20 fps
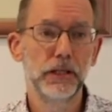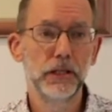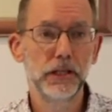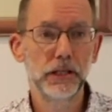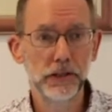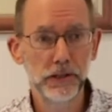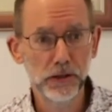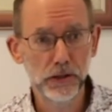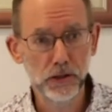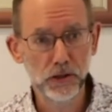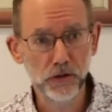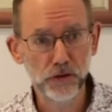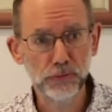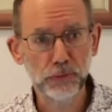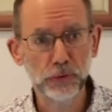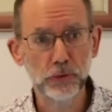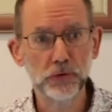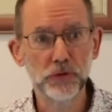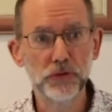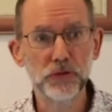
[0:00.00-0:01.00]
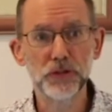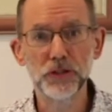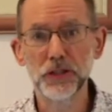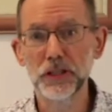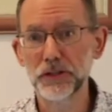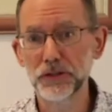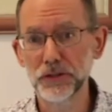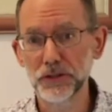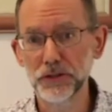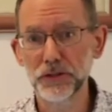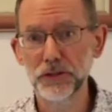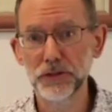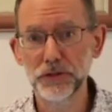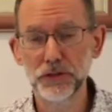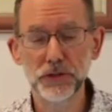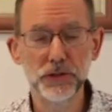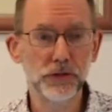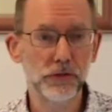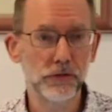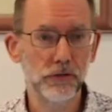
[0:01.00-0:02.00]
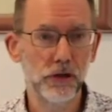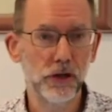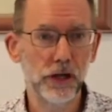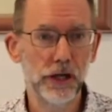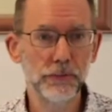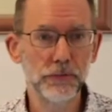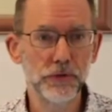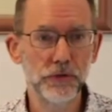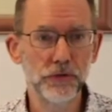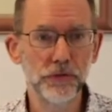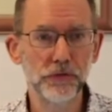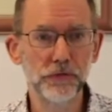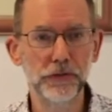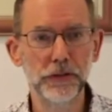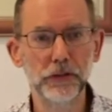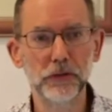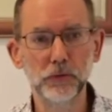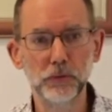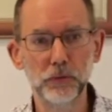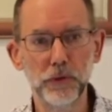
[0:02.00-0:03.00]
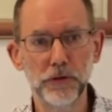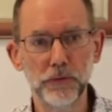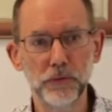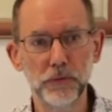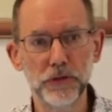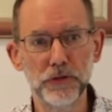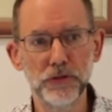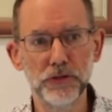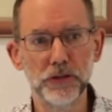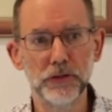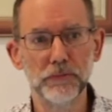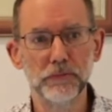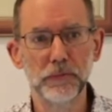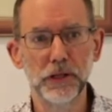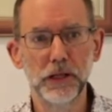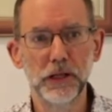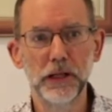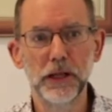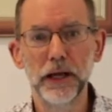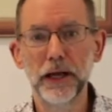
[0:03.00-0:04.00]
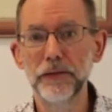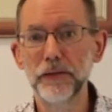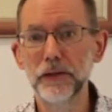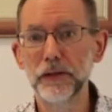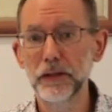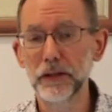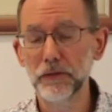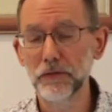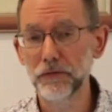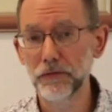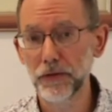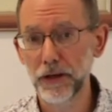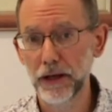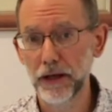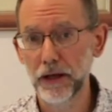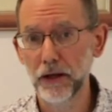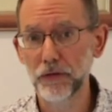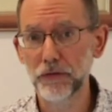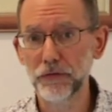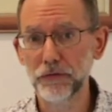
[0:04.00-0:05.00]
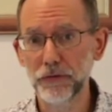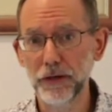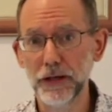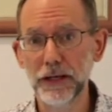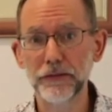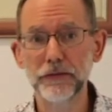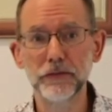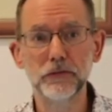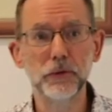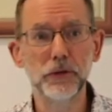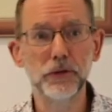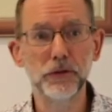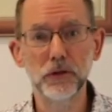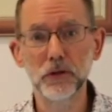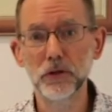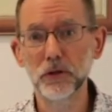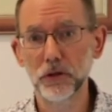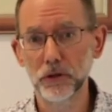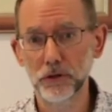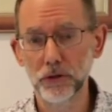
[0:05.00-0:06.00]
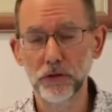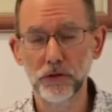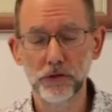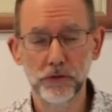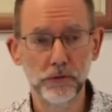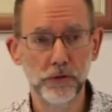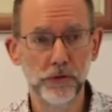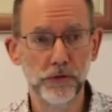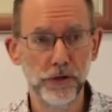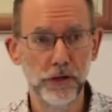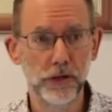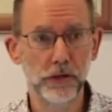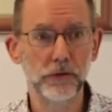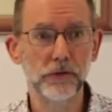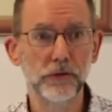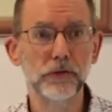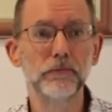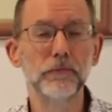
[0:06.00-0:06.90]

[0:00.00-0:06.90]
In the Gospels, Jesus is described as filled with wisdom and that he found favour with God as a result.